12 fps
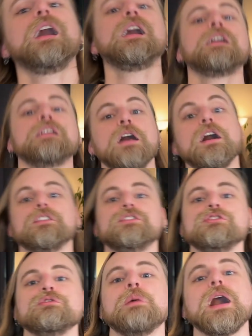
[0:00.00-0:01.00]
I
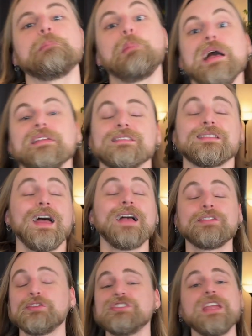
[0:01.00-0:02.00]
do my best
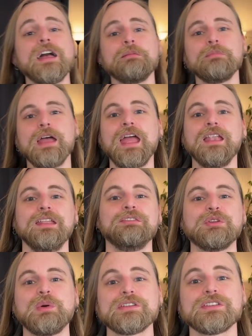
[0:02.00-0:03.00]
as a GM, and
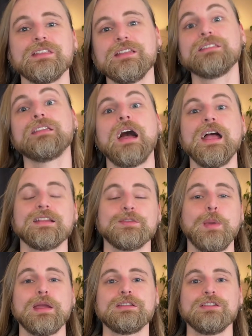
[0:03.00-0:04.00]
if you're watching this, I
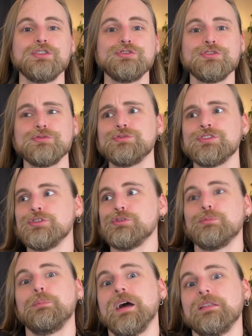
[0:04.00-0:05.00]
expect you do
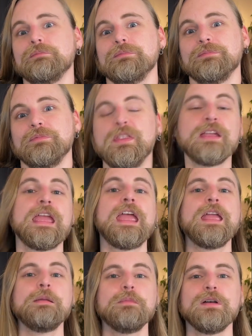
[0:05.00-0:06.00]
too, but the
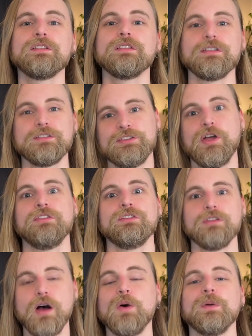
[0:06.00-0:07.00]
game
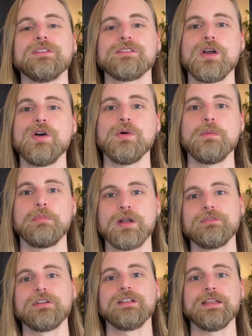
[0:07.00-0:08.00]
doesn't always go
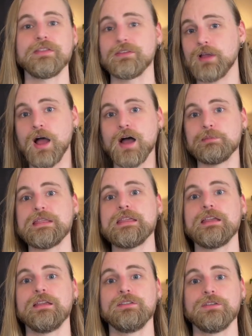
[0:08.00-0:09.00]
perfectly. This
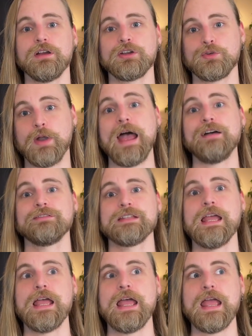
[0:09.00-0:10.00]
hobby is a
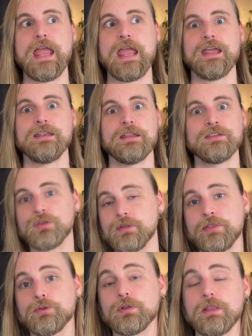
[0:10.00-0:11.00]
craft, and it's
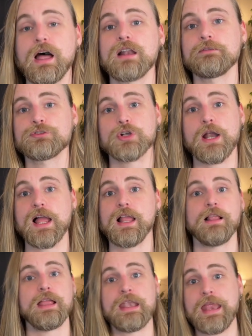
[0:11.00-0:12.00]
only through a lot of
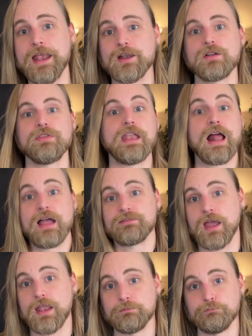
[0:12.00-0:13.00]
trial and error that
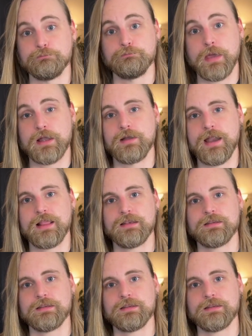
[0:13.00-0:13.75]
I've gotten better at